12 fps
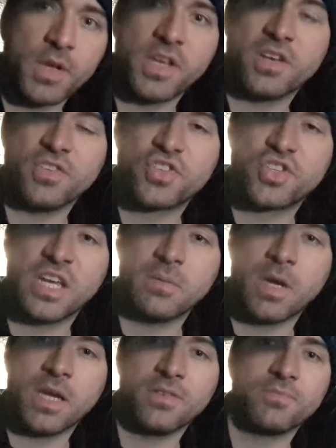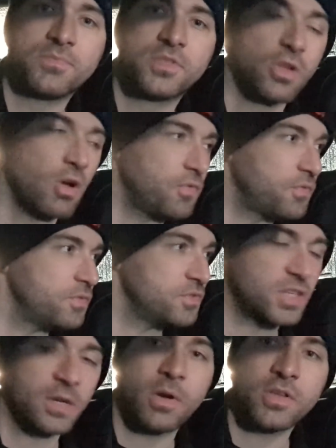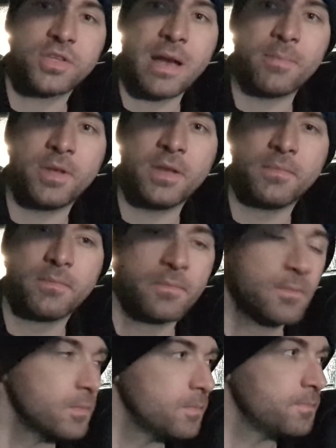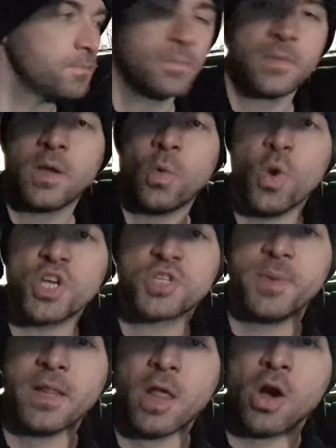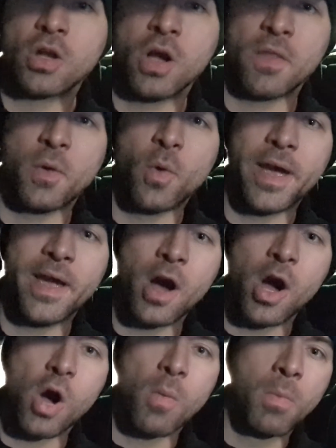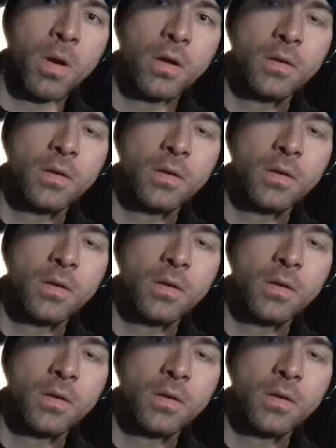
when you can see me and stuff and see what's happening. Wish me luck on the way home.